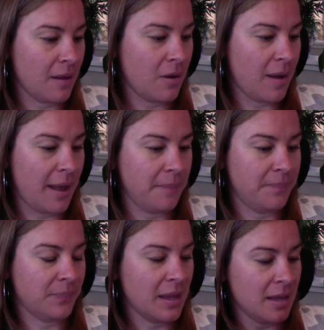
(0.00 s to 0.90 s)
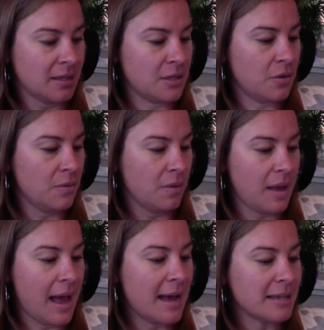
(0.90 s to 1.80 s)
Okay, so
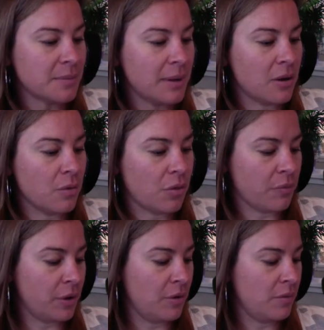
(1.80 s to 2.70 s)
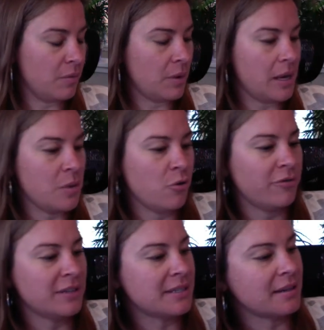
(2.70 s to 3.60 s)
as we go through and you move
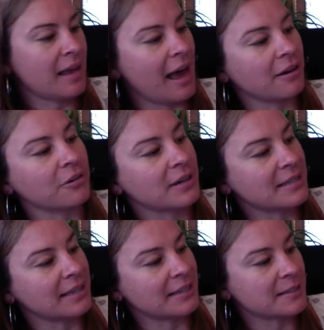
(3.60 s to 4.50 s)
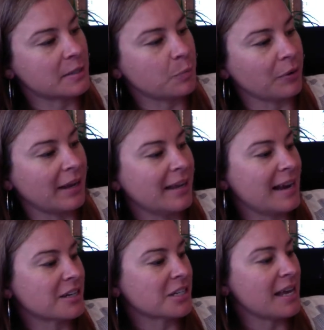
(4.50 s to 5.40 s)
into categories like spring, it
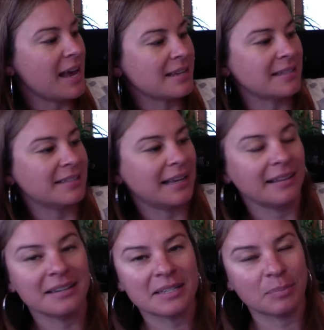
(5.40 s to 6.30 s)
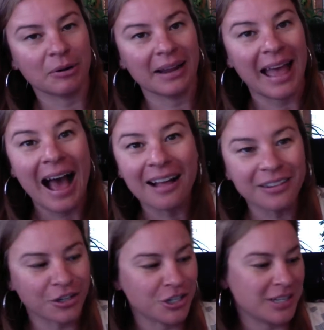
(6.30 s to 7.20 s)
actually has a daily spring
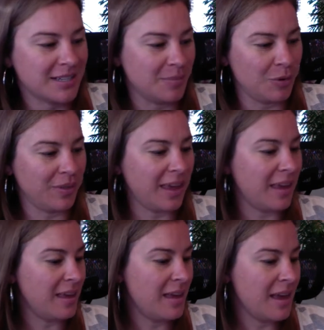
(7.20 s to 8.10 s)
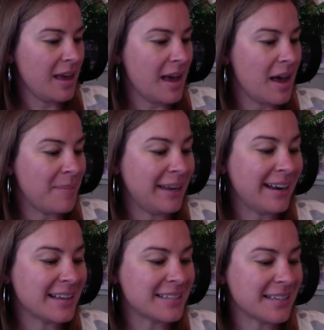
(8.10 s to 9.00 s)
allergy smoothie. Um, and it
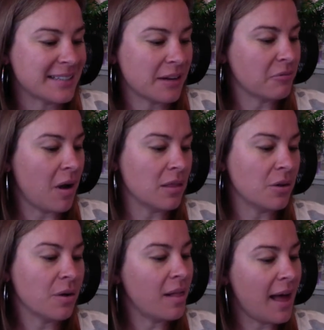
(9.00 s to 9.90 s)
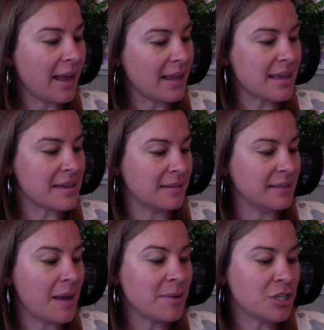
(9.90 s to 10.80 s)
has things like raw local honey and
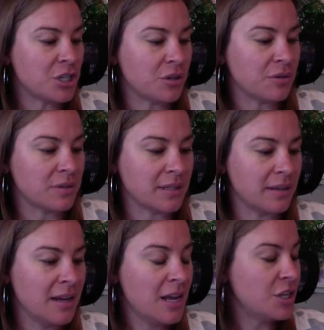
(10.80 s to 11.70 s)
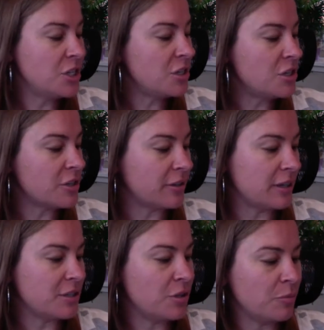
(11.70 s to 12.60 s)
lemon juice and ginger
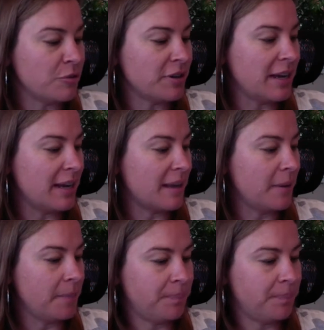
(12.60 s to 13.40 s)
and turmeric.